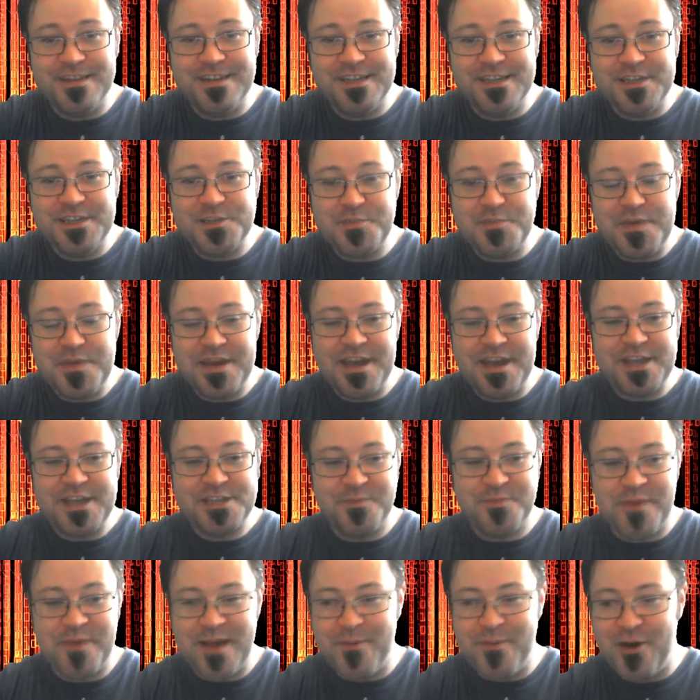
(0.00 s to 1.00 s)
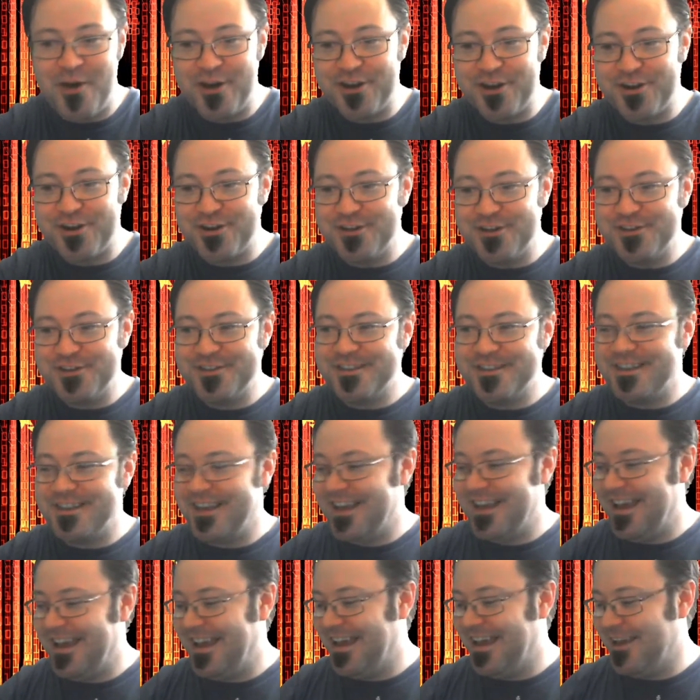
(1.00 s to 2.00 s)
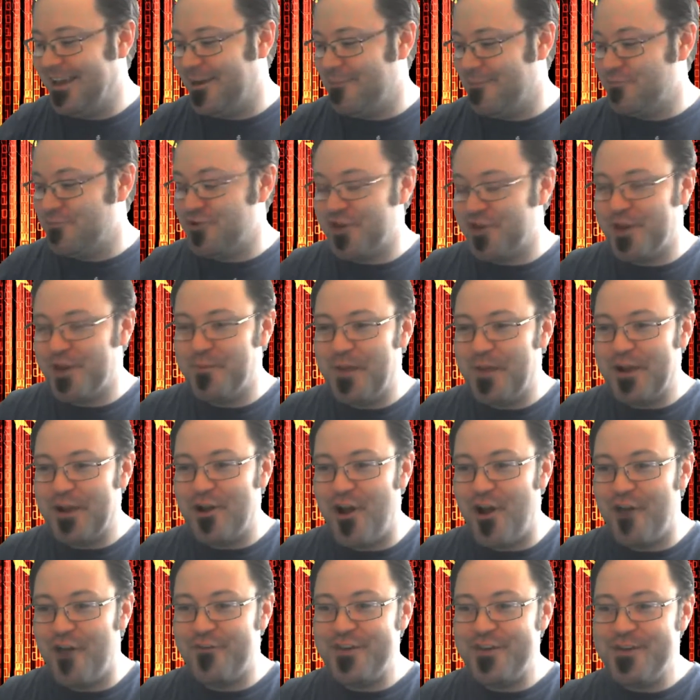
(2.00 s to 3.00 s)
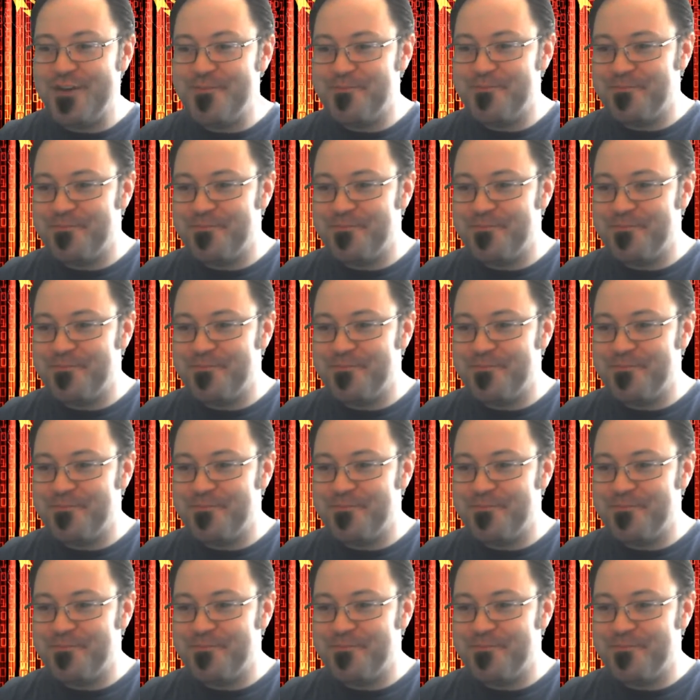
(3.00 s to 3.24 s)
speaking to my monitors, and I'm drinking my coffee.